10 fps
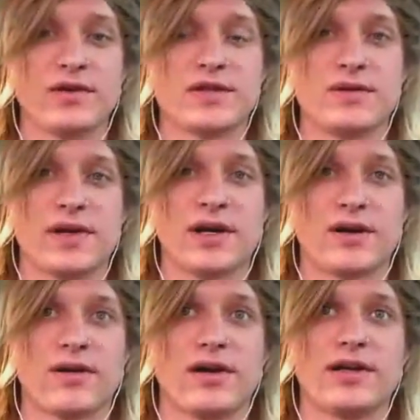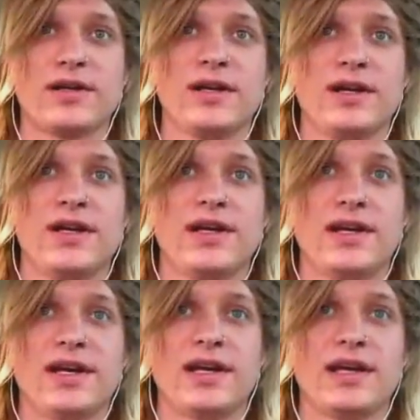Eric Ron,
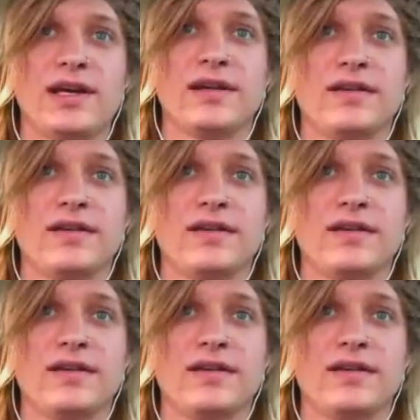and